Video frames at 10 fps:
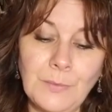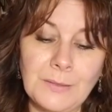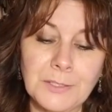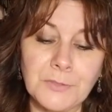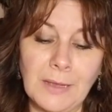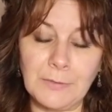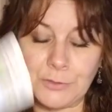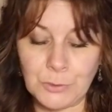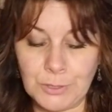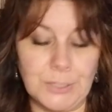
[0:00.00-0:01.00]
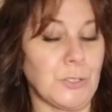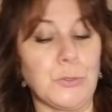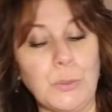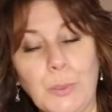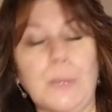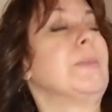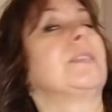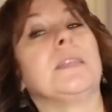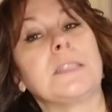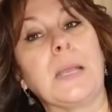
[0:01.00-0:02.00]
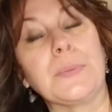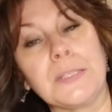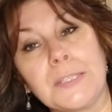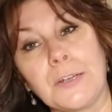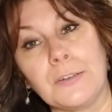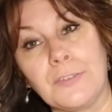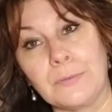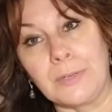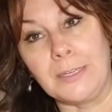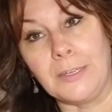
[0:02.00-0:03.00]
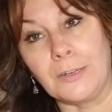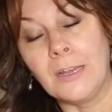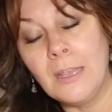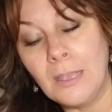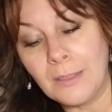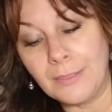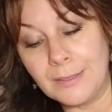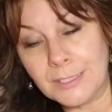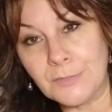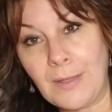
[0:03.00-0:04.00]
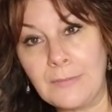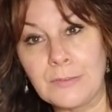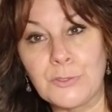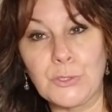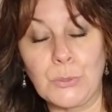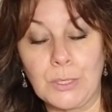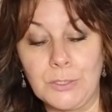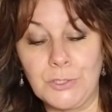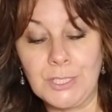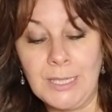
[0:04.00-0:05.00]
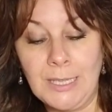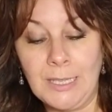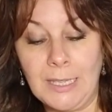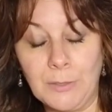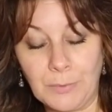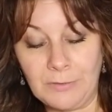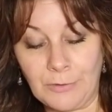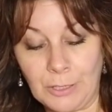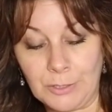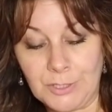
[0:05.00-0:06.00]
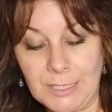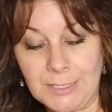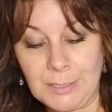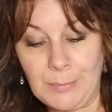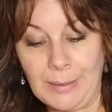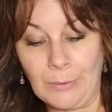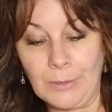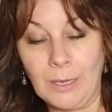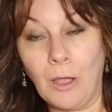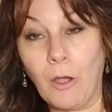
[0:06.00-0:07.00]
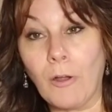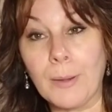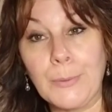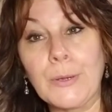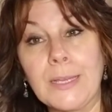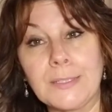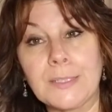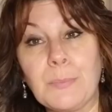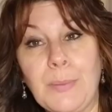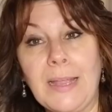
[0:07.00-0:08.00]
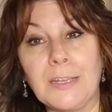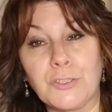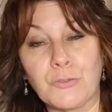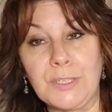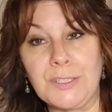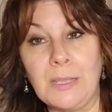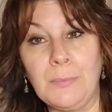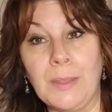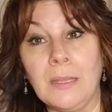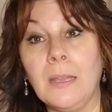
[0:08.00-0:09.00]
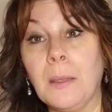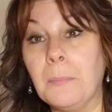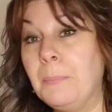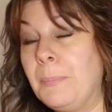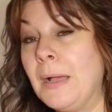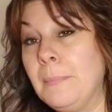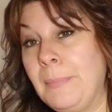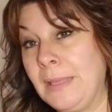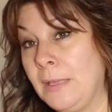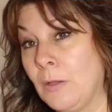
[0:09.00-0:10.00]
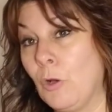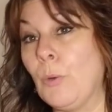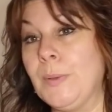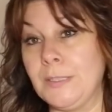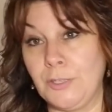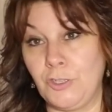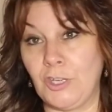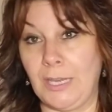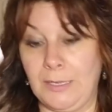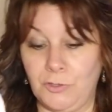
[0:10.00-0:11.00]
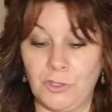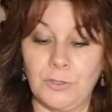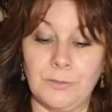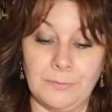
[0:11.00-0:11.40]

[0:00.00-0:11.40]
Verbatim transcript: This Five of Swords is dual purpose on top of this Hierophant right here. This Five of Swords in reverse is about harboring some past resentment, but being open to change.